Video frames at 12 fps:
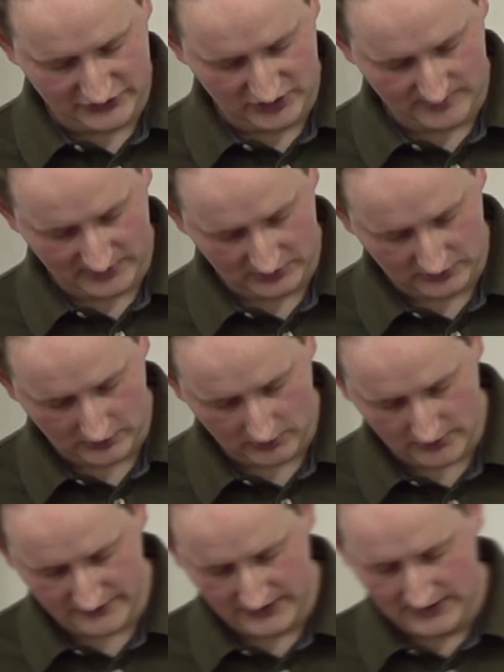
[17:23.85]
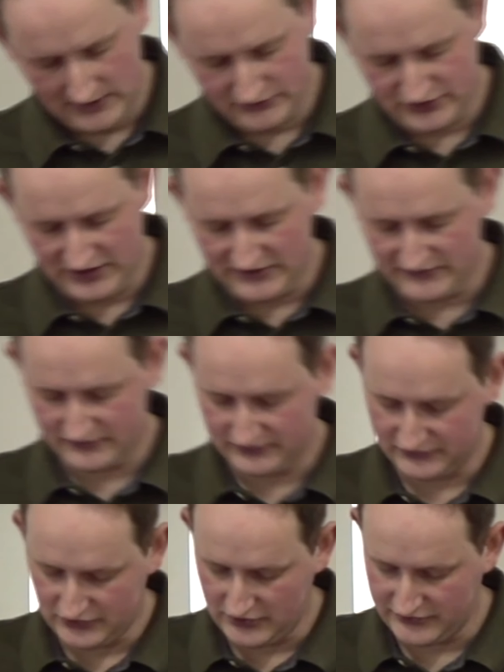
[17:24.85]
It's about God
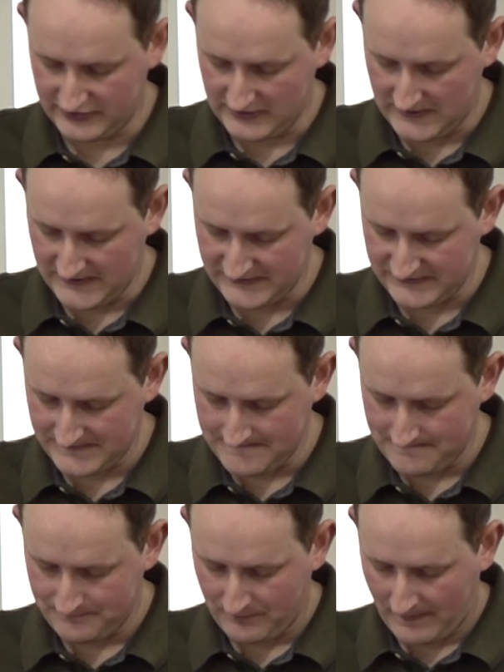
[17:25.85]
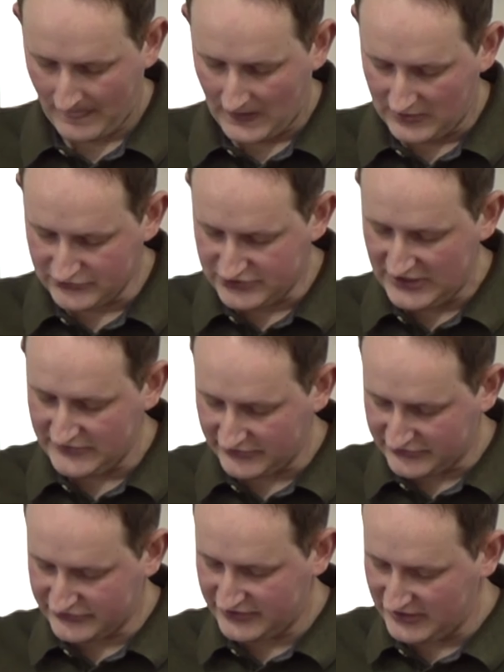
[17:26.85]
choosing, choosing us. And
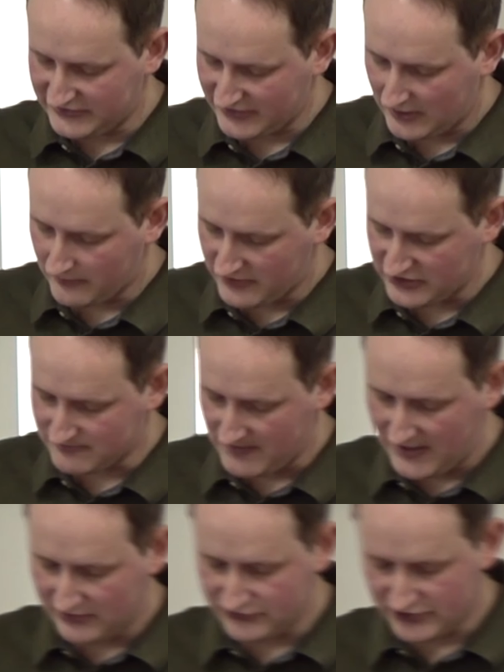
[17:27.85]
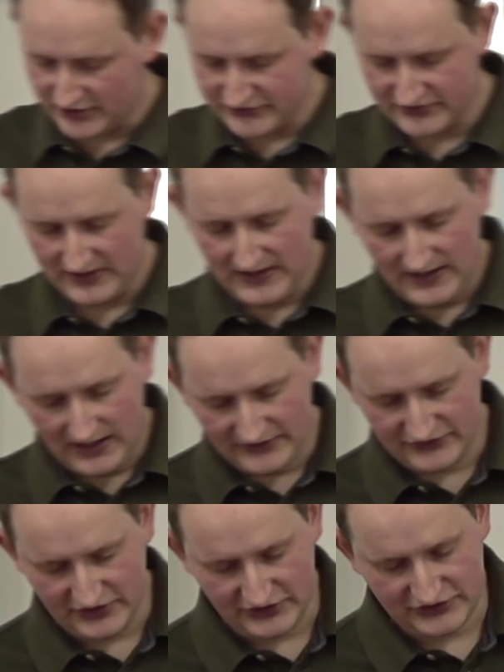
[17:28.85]
Jesus seeks out these men just
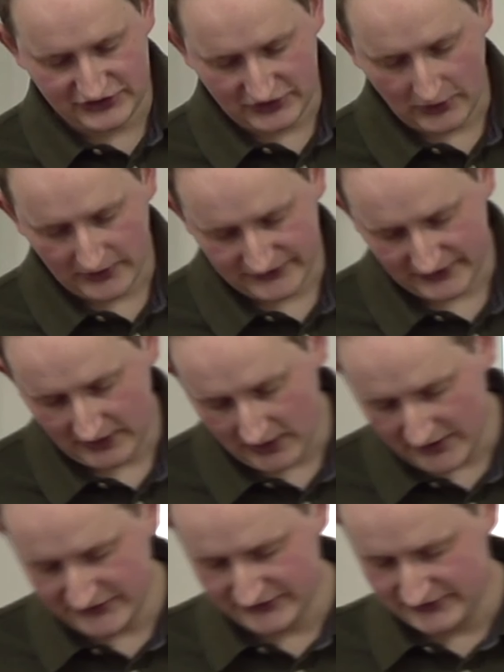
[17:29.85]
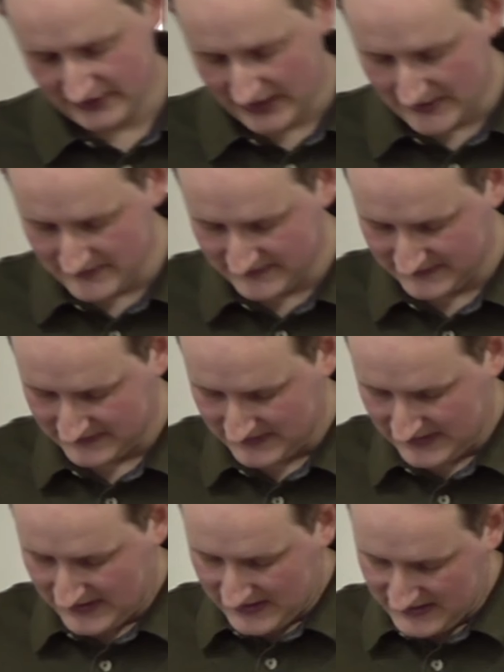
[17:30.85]
as he sought us out.
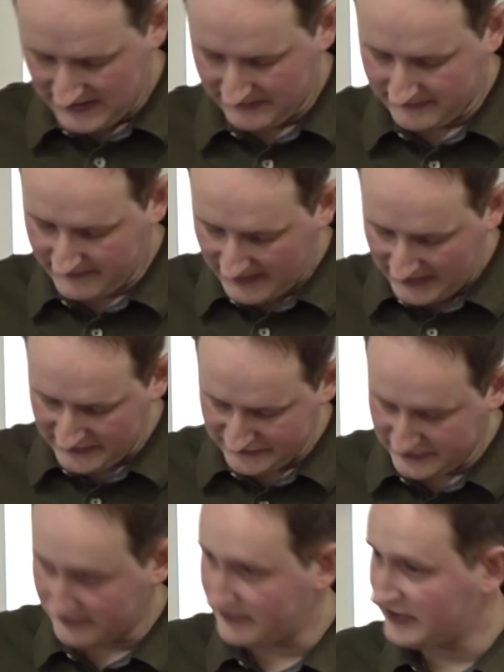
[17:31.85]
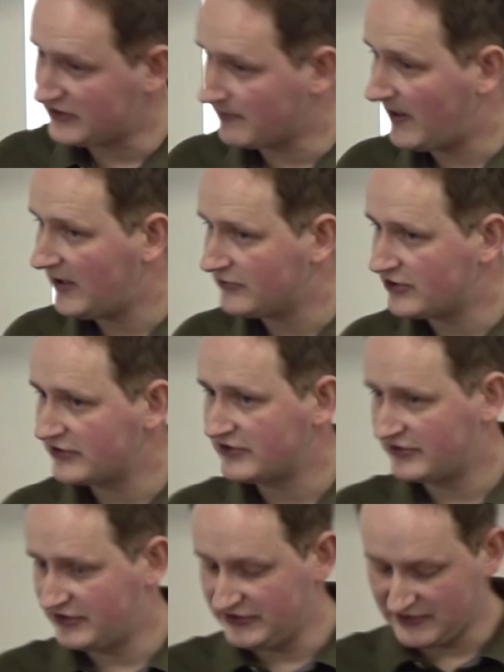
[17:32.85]
He invests in these men
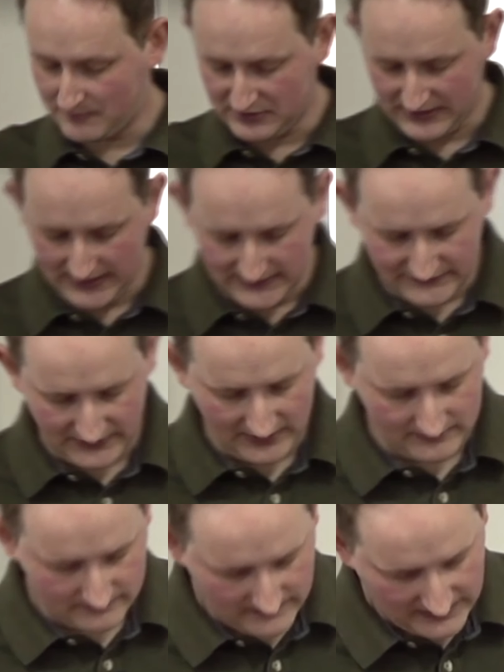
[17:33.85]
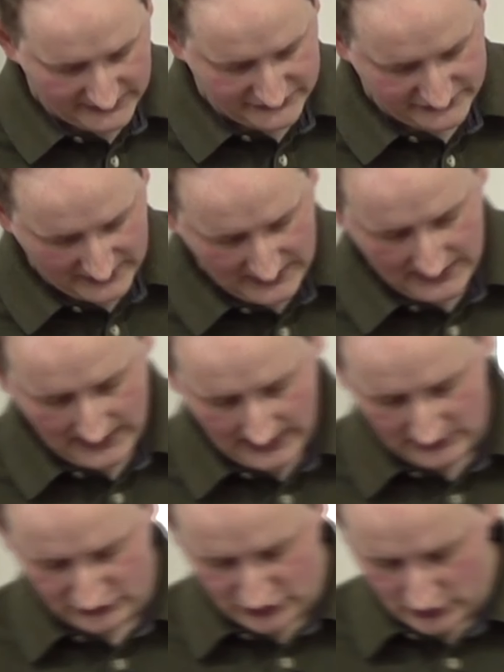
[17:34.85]
just as He's a plan to invest
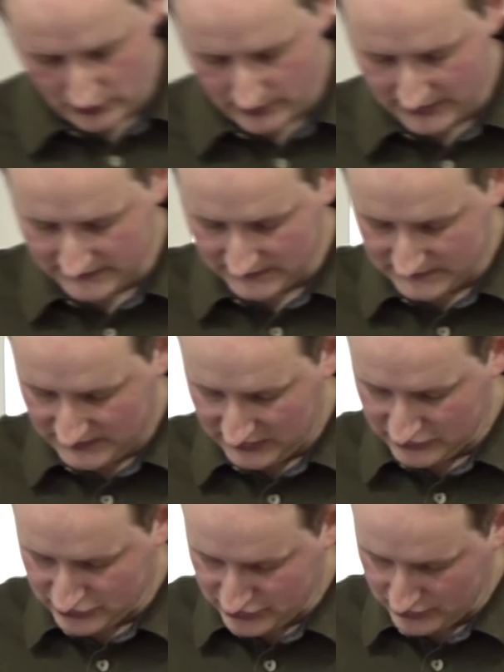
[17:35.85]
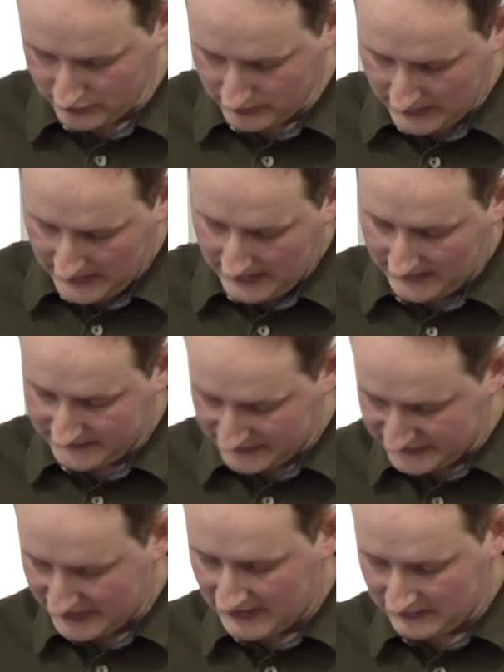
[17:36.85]
in you and to teach you and to
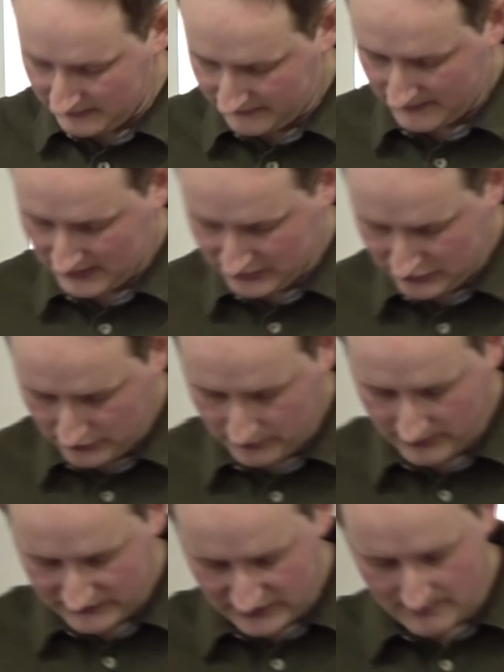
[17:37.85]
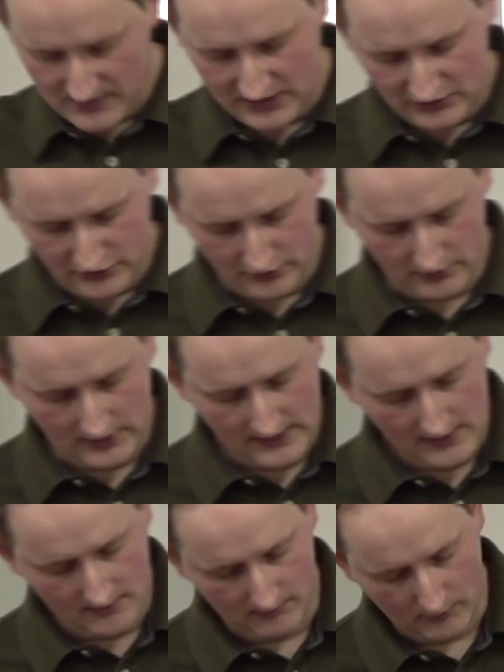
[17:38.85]
sanctify you and to make you
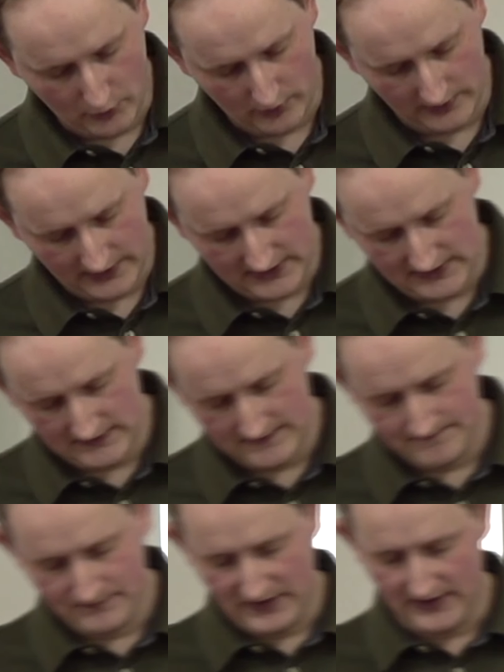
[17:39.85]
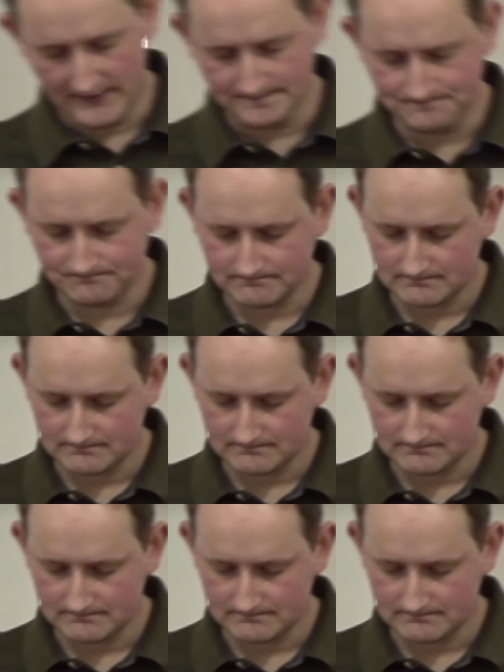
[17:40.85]
more like Him.